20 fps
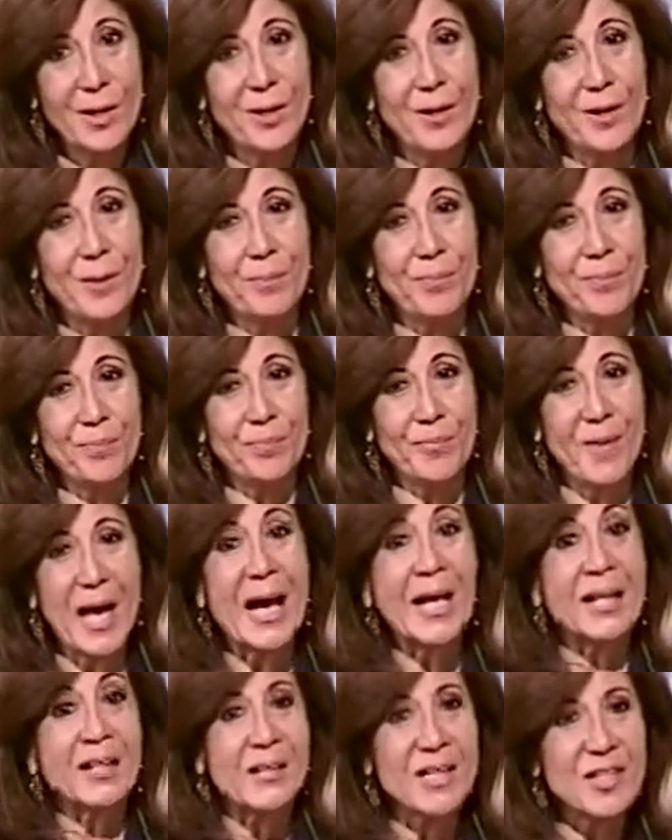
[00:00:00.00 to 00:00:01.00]
um,
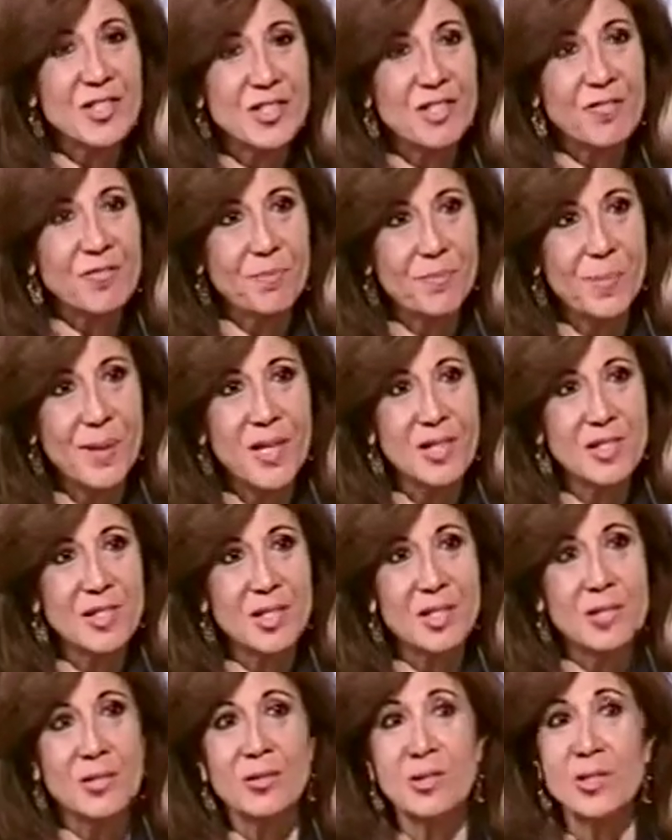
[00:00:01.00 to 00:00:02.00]
aggressive
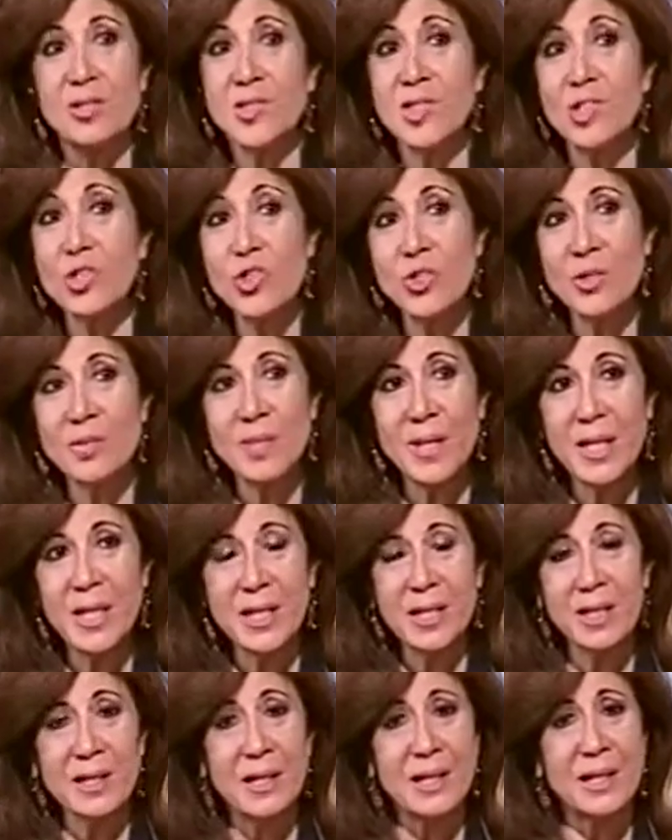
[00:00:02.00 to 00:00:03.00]
place in the decision
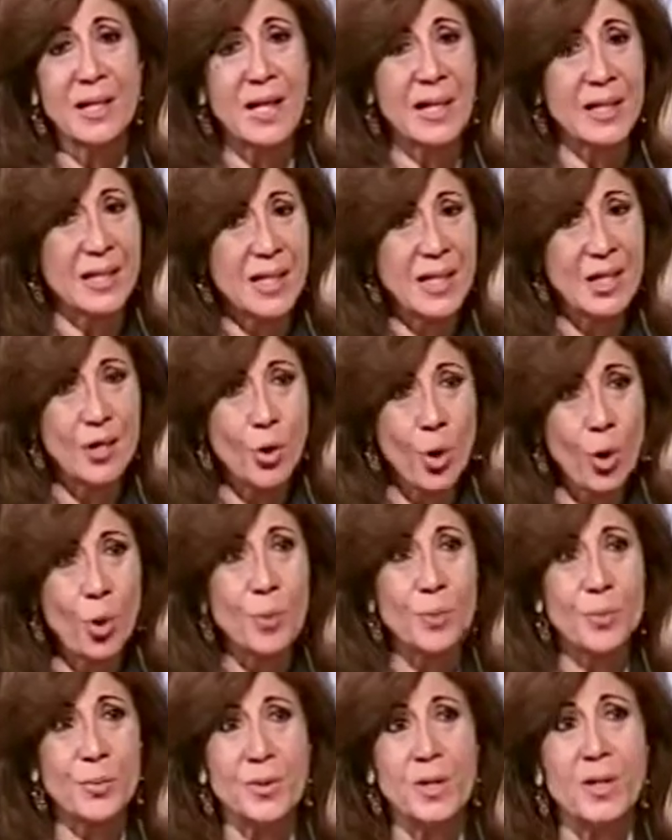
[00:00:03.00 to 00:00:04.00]
making and I really
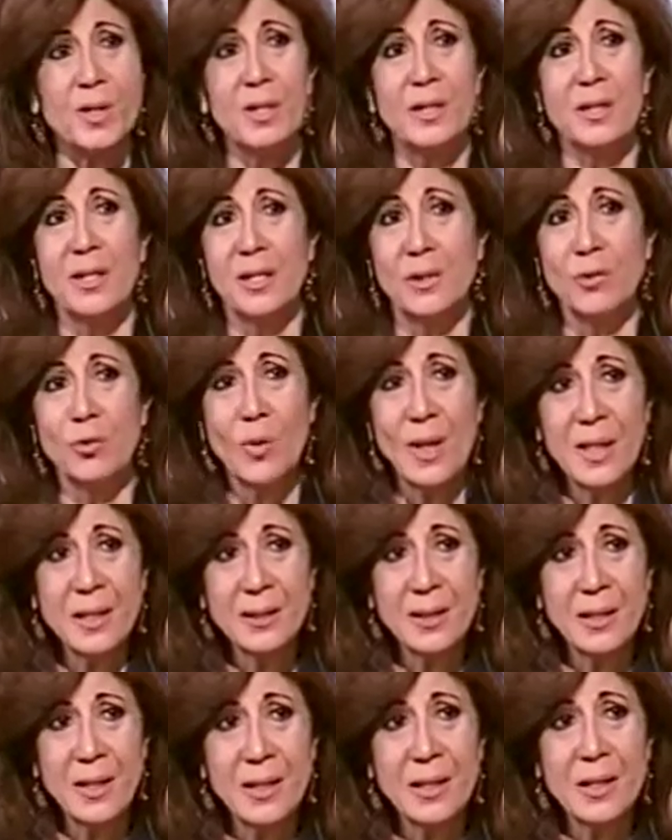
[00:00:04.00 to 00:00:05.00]
hope that
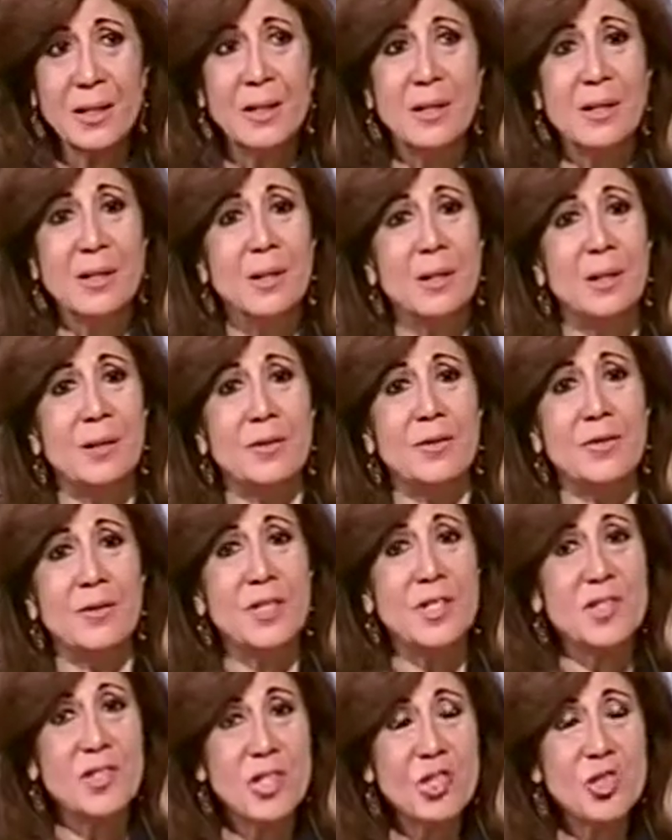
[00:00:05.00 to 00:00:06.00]
one day
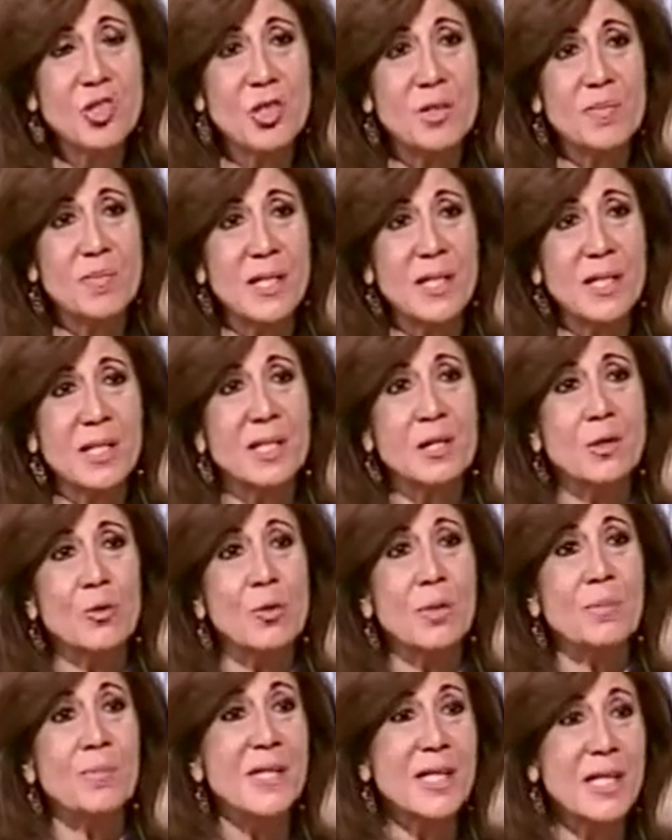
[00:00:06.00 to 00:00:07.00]
the decision making
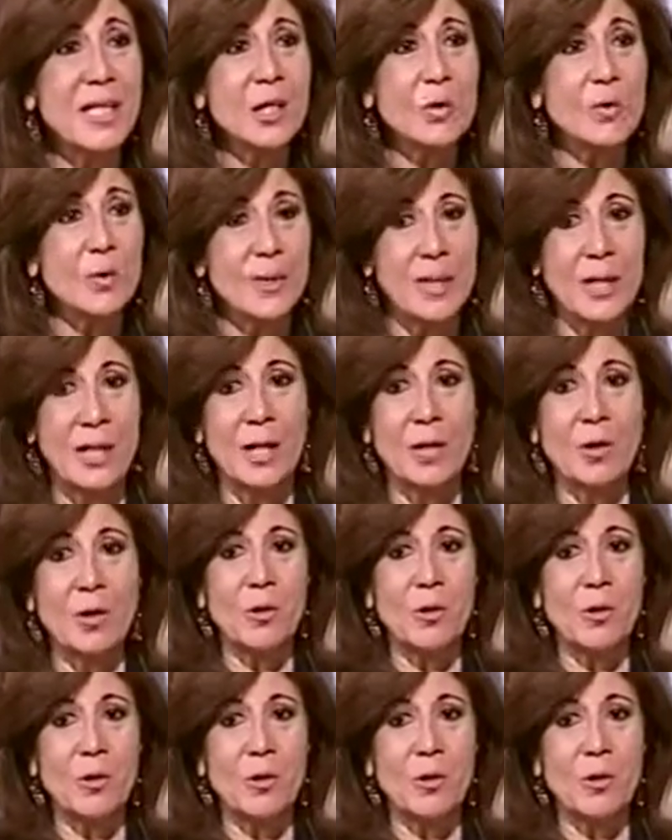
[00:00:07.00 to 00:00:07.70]
will be equal.